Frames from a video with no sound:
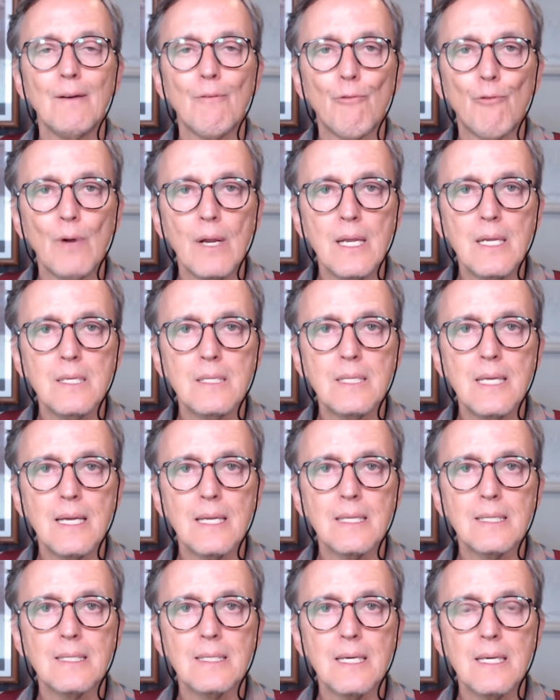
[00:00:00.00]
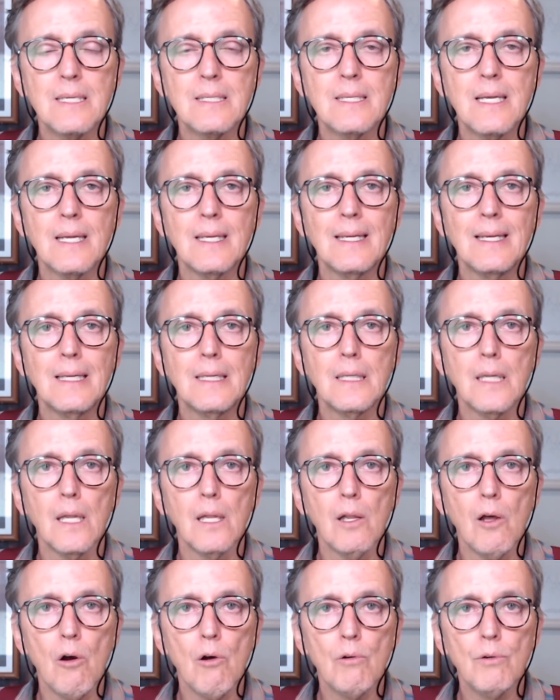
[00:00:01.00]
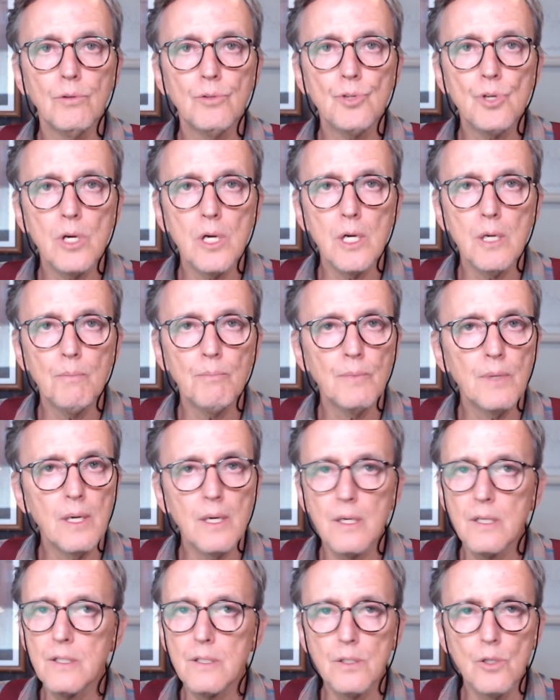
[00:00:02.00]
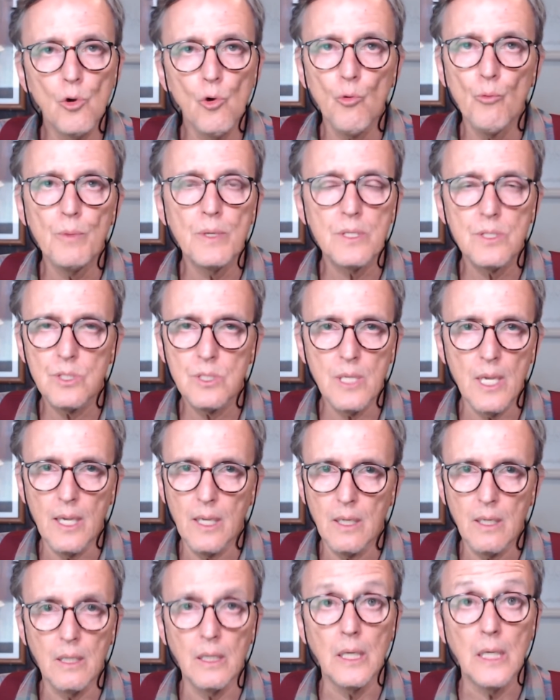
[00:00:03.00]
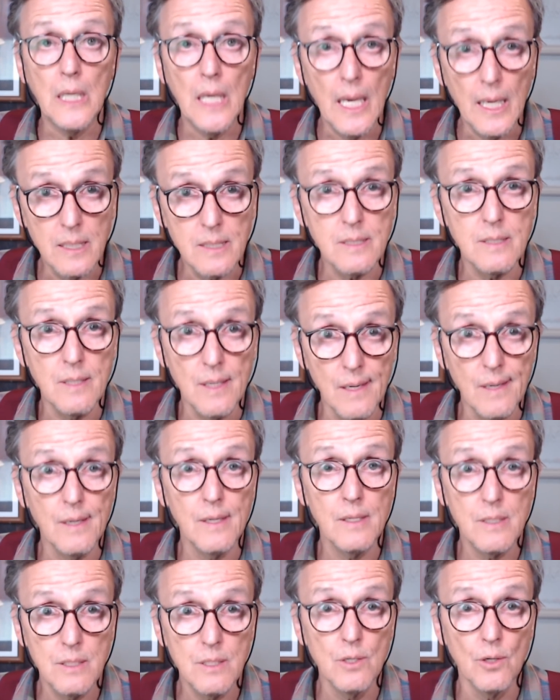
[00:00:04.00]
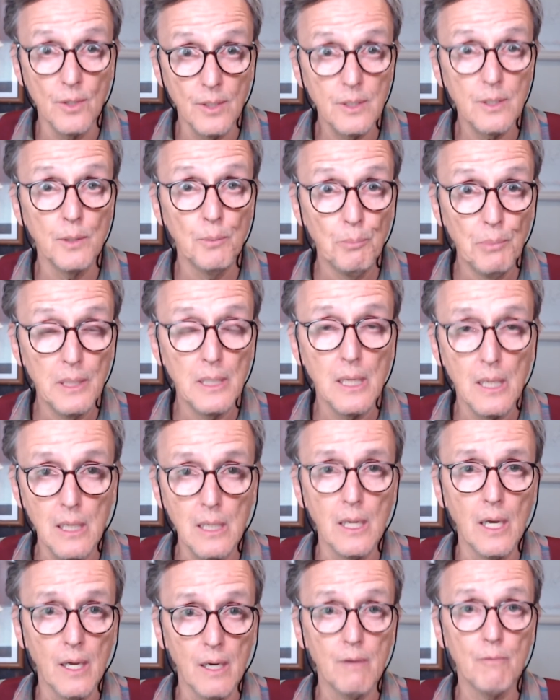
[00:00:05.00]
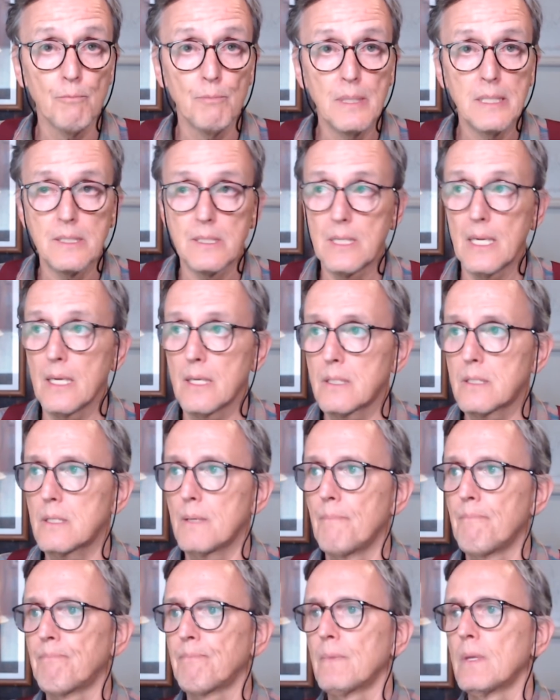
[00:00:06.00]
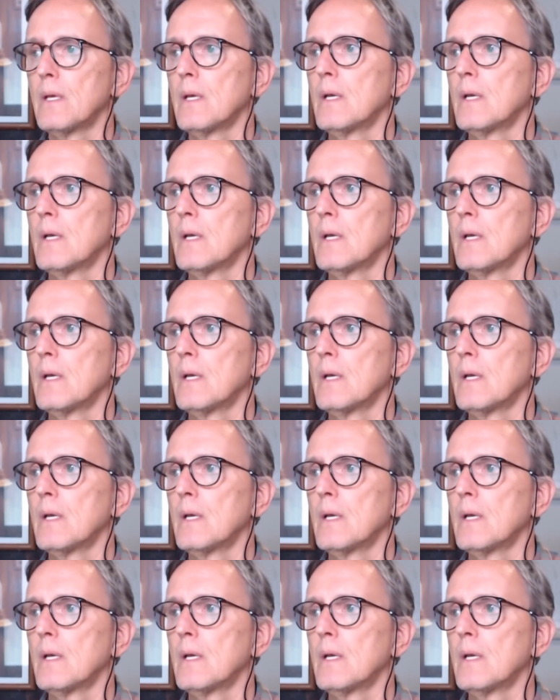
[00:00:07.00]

the phrase that says that in the long term there is no mistake. Yes, there is going to be a lot of mistakes.